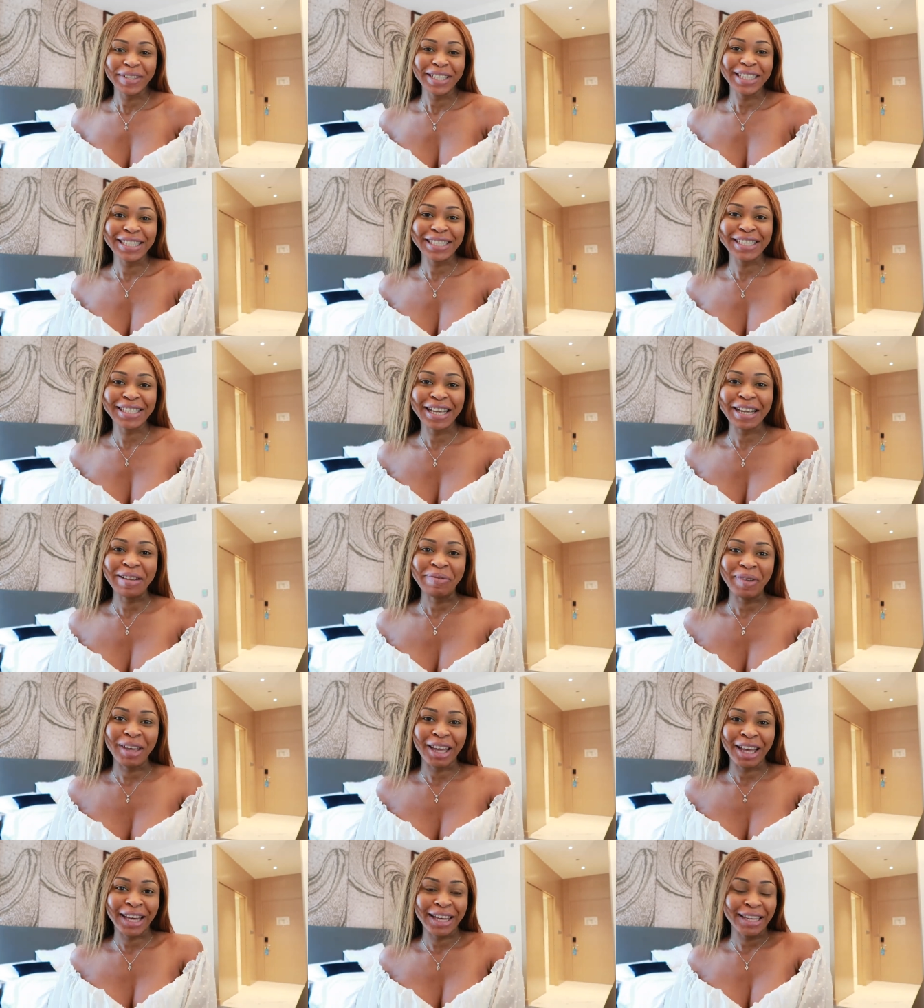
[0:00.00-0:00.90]
but this
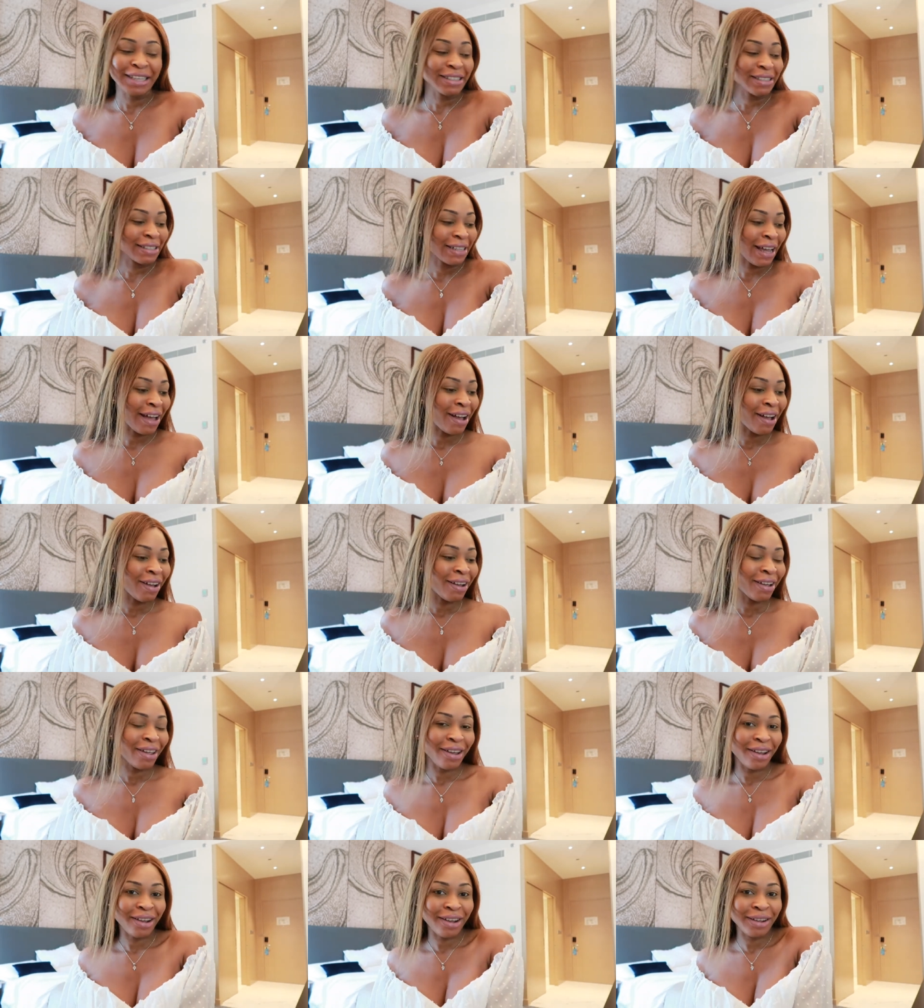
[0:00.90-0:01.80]
time guys
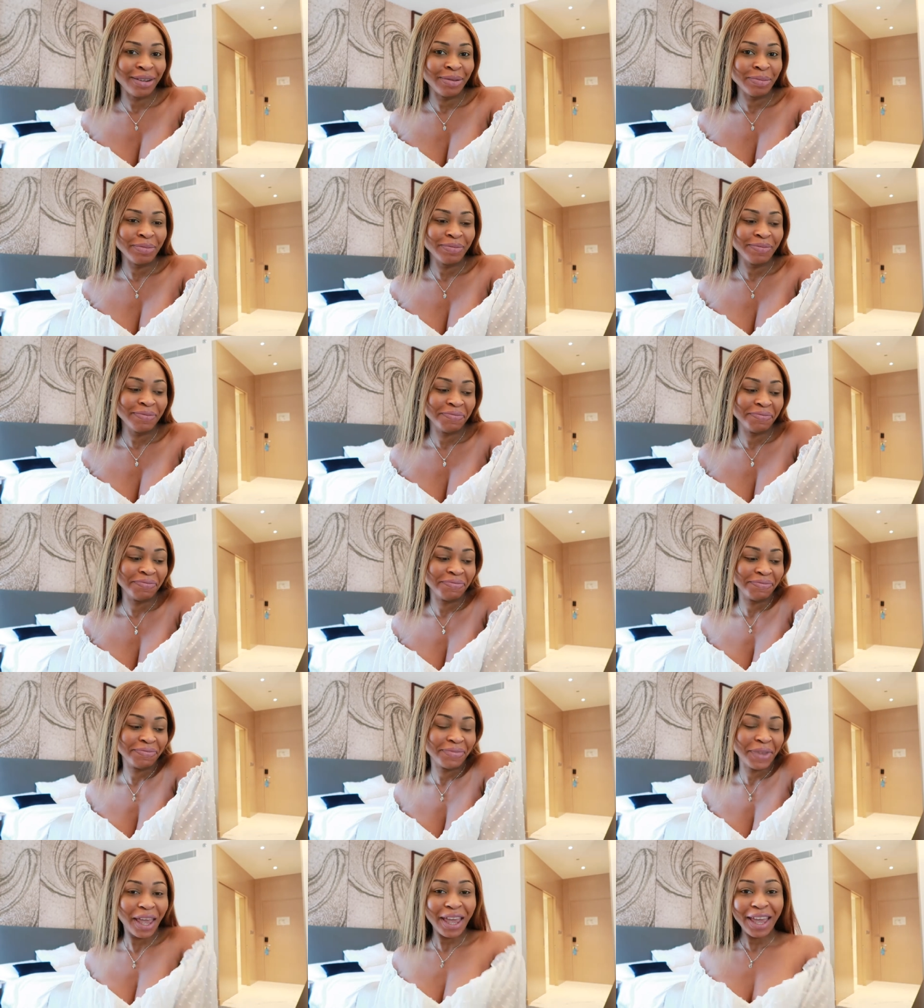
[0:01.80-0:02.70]
i am
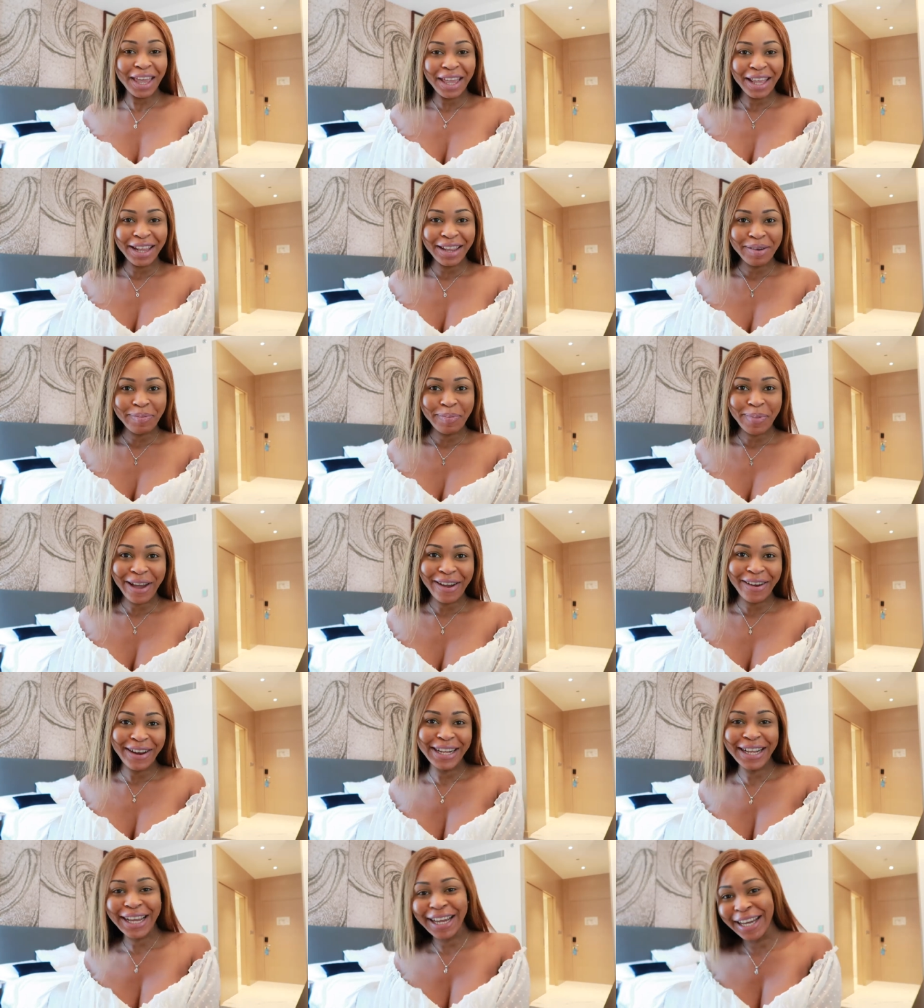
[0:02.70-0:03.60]
in a
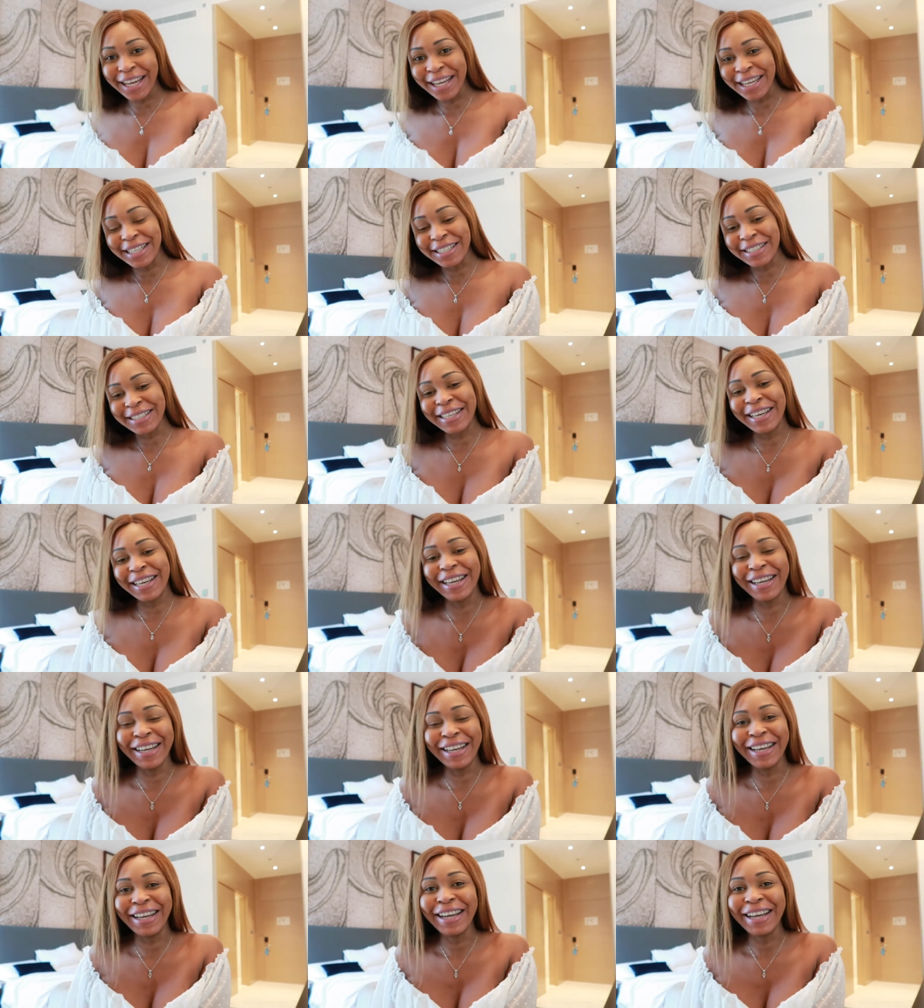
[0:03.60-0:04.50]

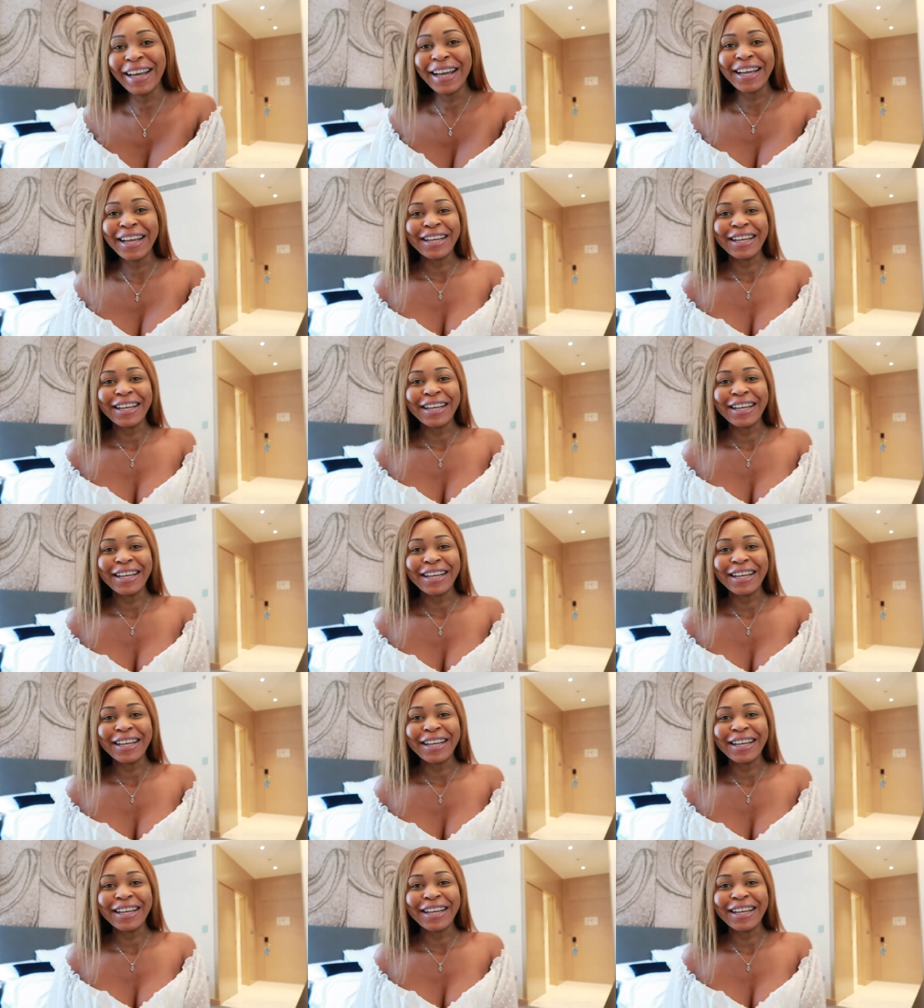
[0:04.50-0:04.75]
paradise